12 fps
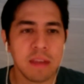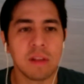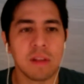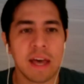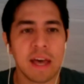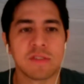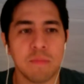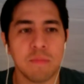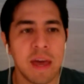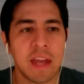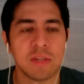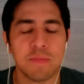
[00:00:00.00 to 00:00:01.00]
classroom
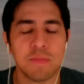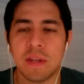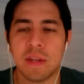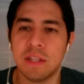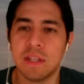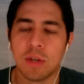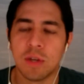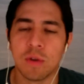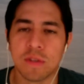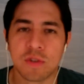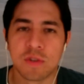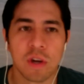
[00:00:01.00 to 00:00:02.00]
management into your
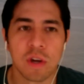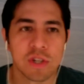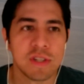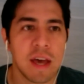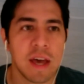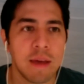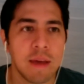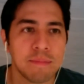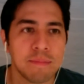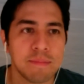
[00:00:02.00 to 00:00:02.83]
instruction time?